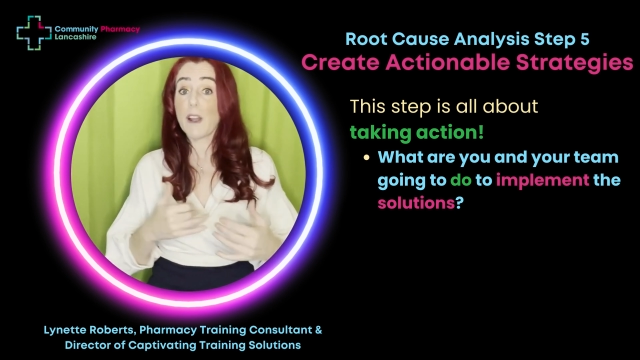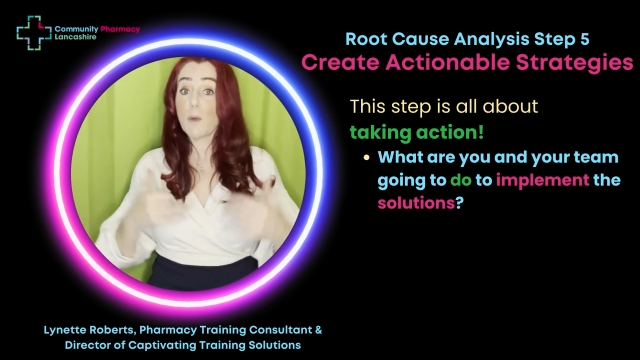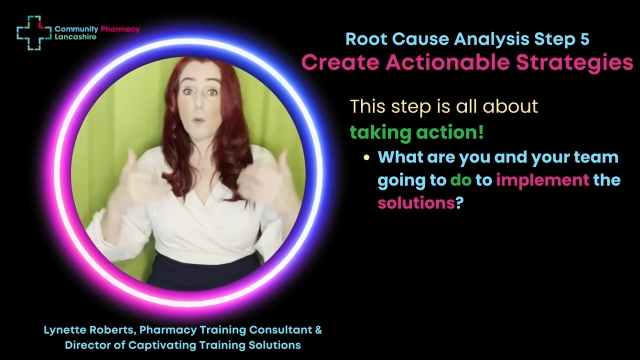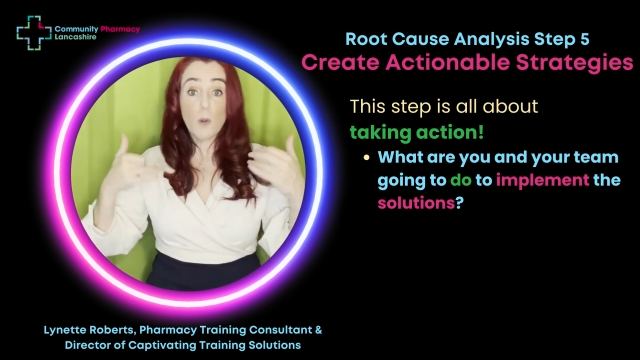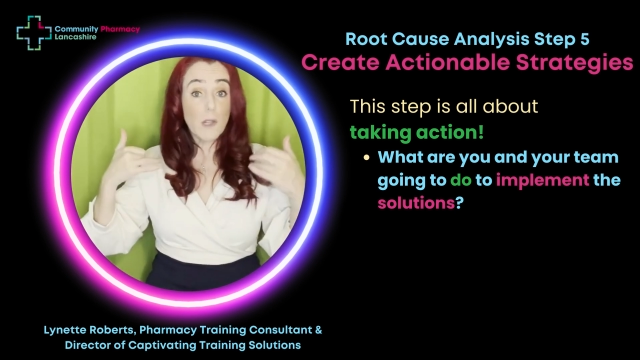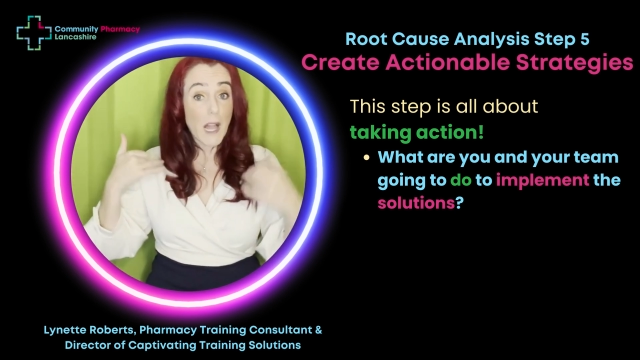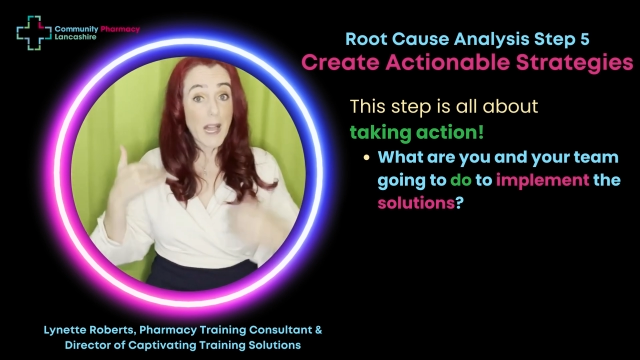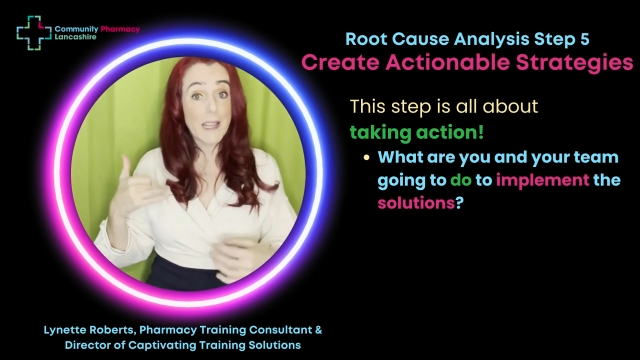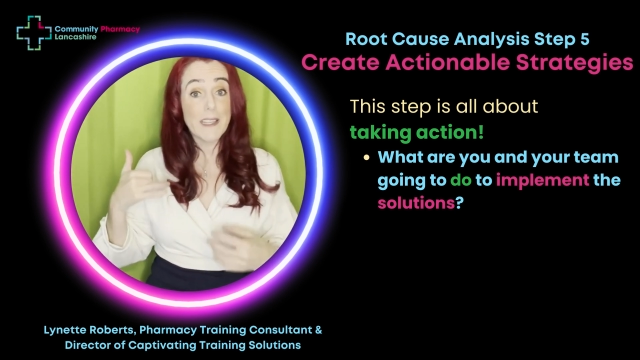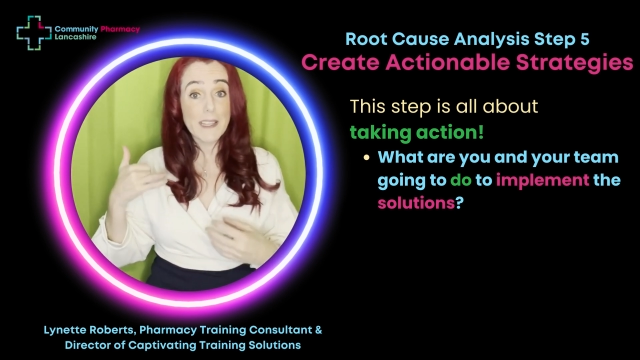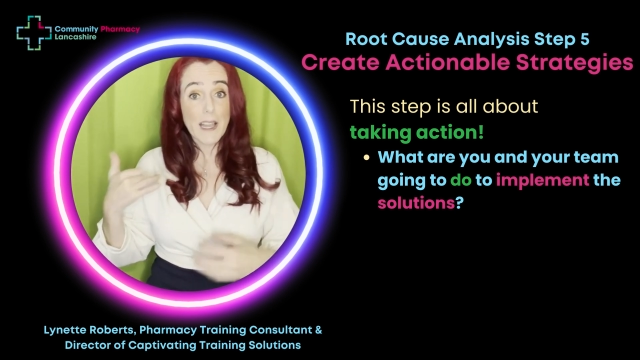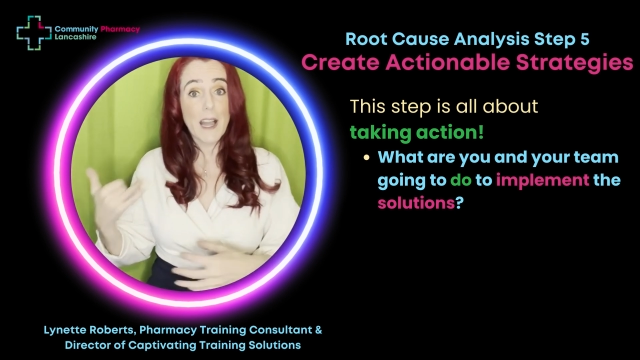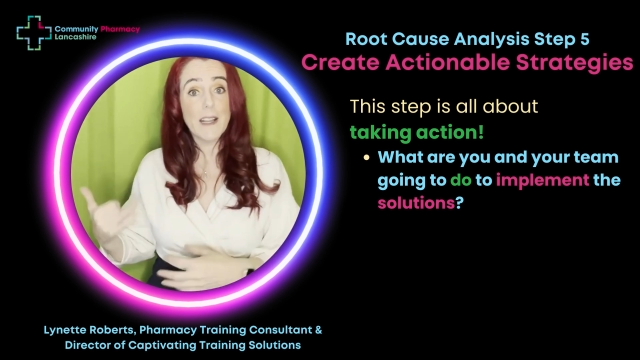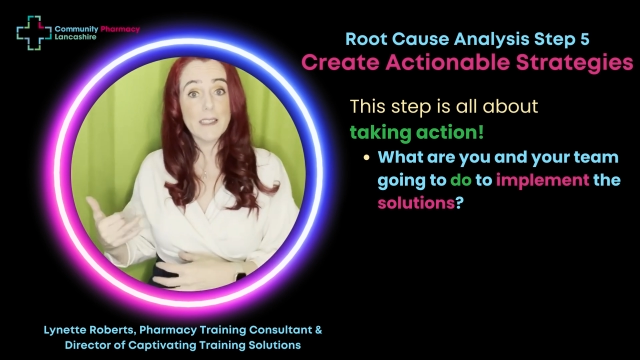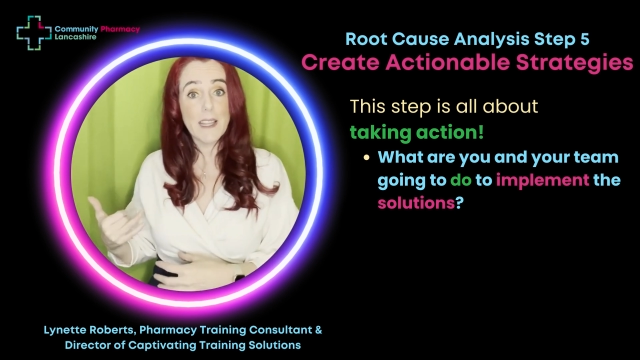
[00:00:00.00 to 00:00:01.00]
well, I
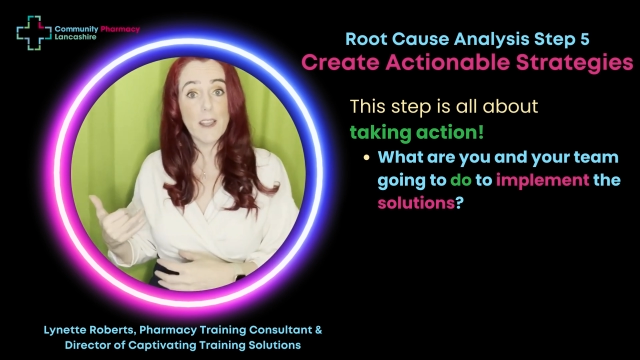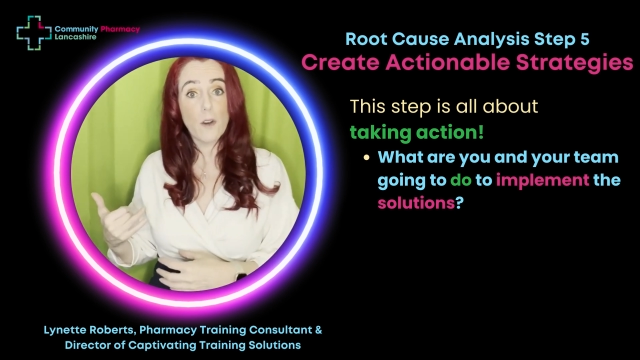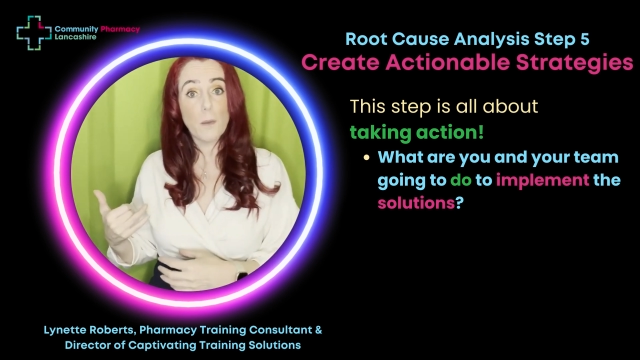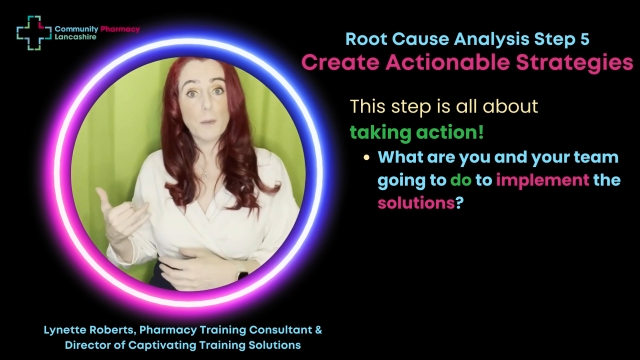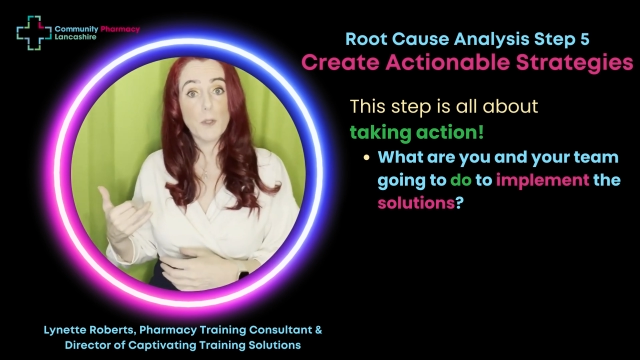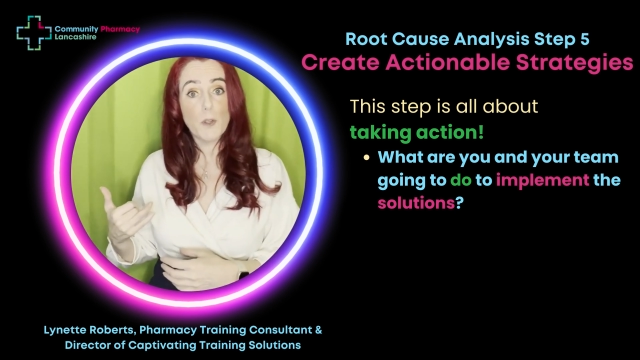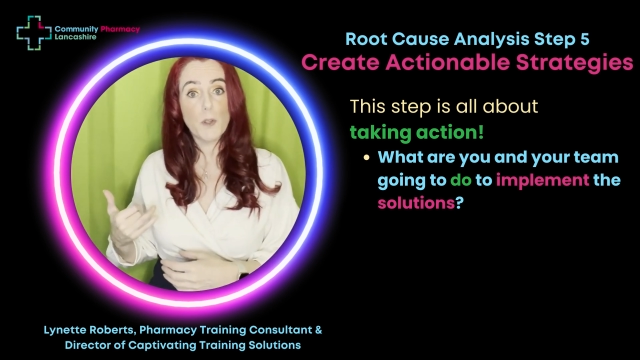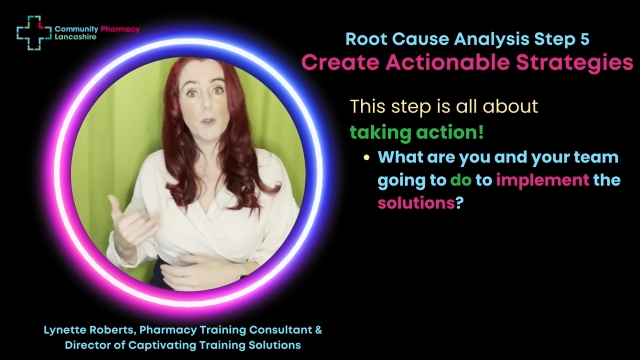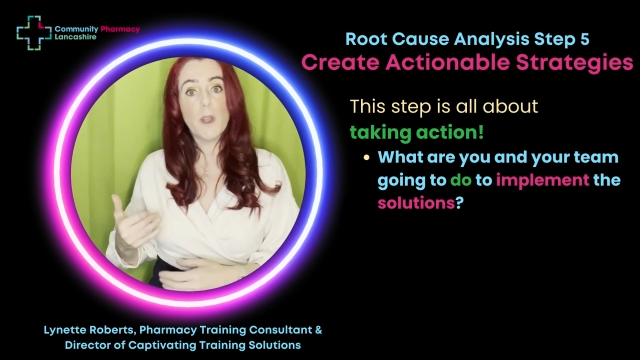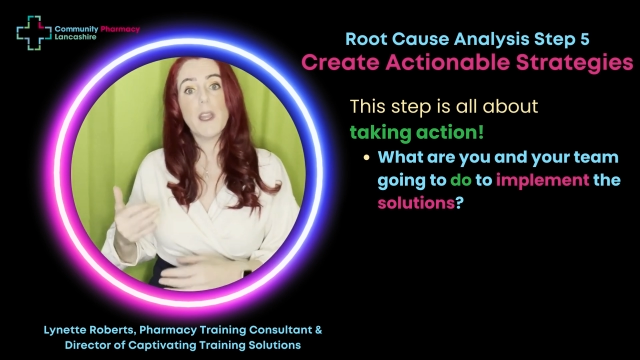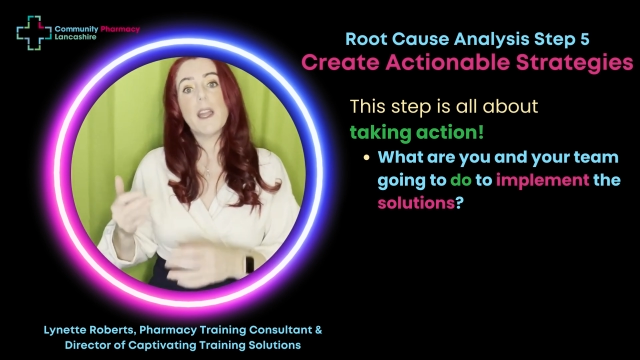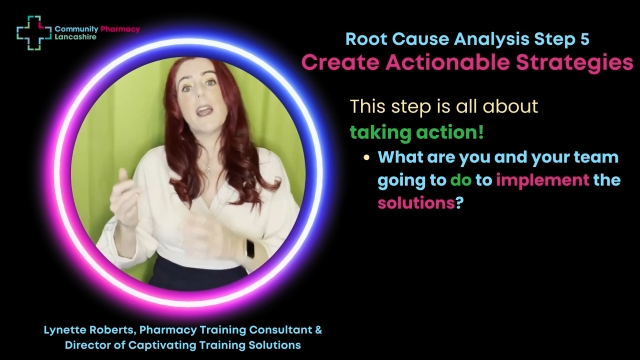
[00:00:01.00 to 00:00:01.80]
can help you.